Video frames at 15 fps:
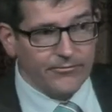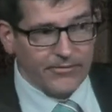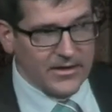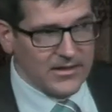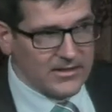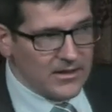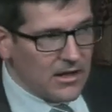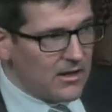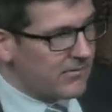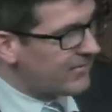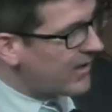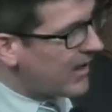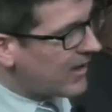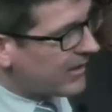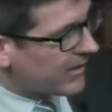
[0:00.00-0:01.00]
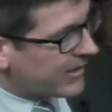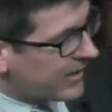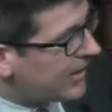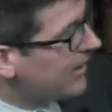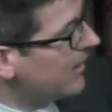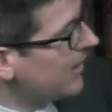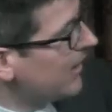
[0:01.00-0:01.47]
is not a
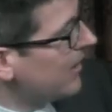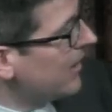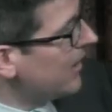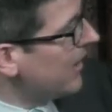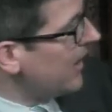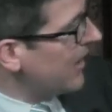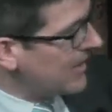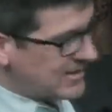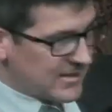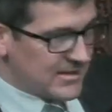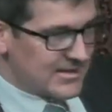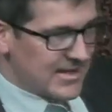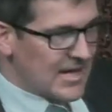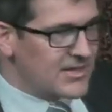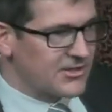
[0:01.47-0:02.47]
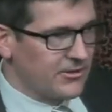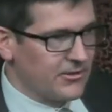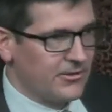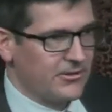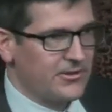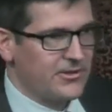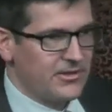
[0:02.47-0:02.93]
valley, it's a
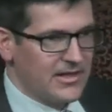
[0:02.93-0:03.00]
desert.